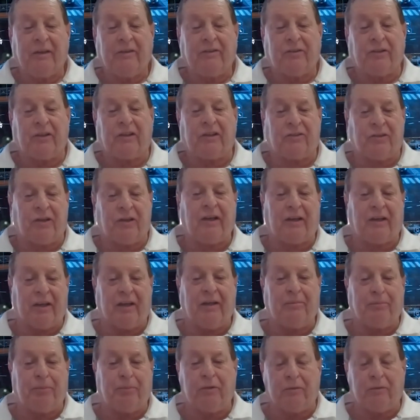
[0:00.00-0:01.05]

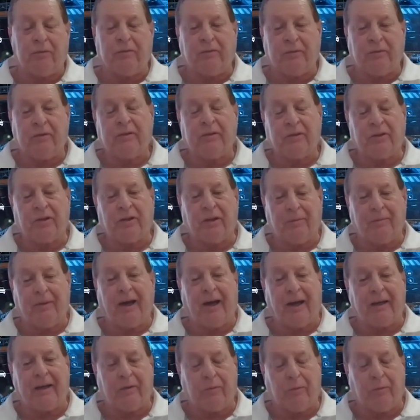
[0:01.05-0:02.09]
succinctly put to the
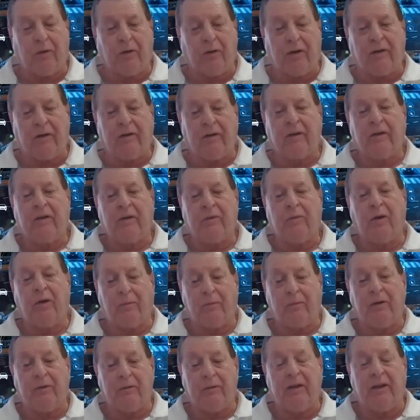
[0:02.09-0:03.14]
market what
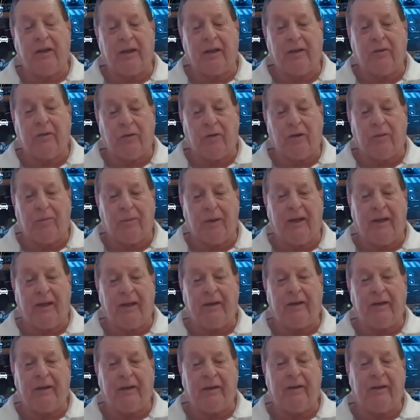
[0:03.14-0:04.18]
we're really all
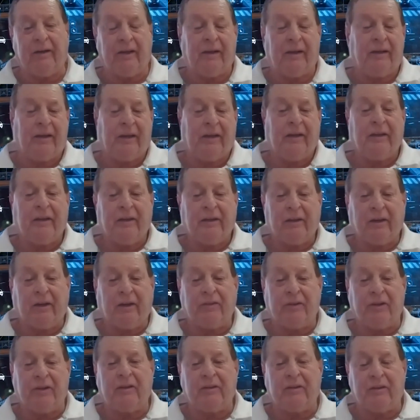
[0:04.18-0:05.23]
about. And
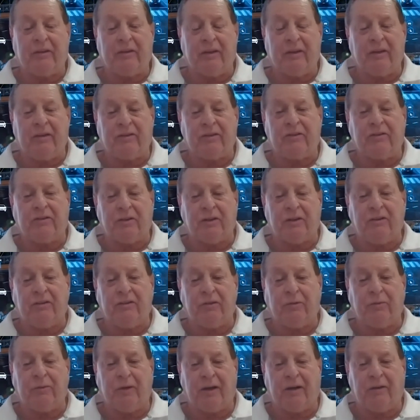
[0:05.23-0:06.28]
I think he's achieved
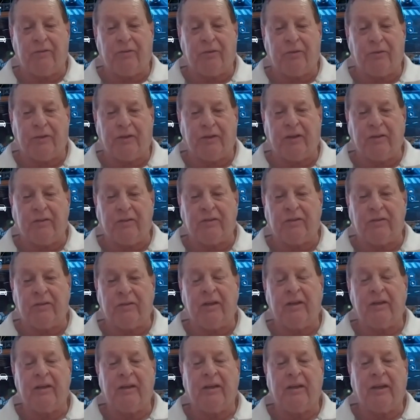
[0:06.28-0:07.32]
some wonderful things
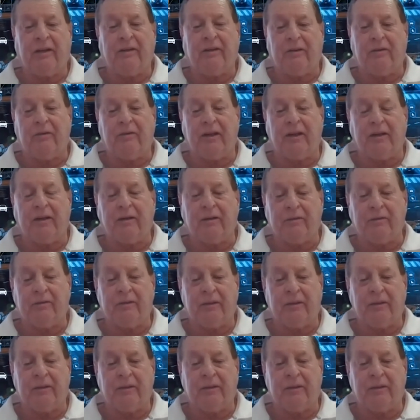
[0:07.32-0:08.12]
in doing a